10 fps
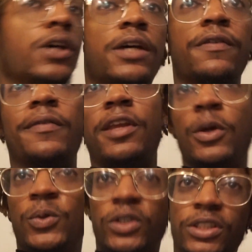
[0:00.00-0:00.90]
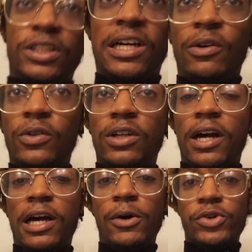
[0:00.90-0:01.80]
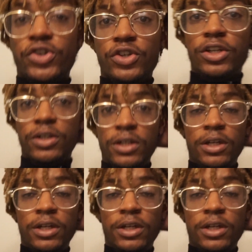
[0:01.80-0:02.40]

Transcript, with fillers: if anything works out how it should,